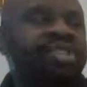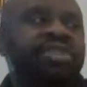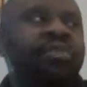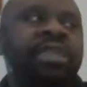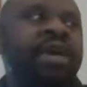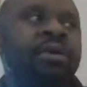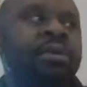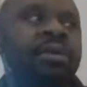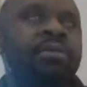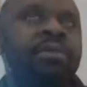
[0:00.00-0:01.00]
That's just what
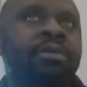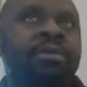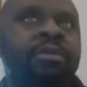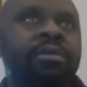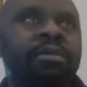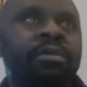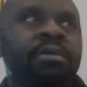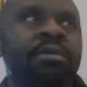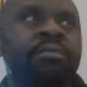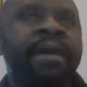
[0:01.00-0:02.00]
they're going to do.
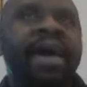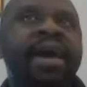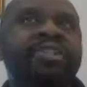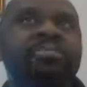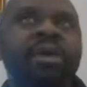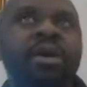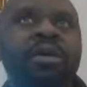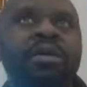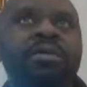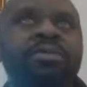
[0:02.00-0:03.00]
Mass
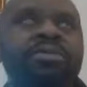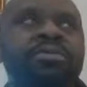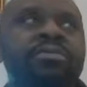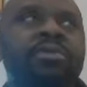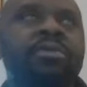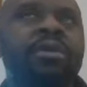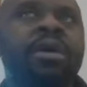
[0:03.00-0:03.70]
murders,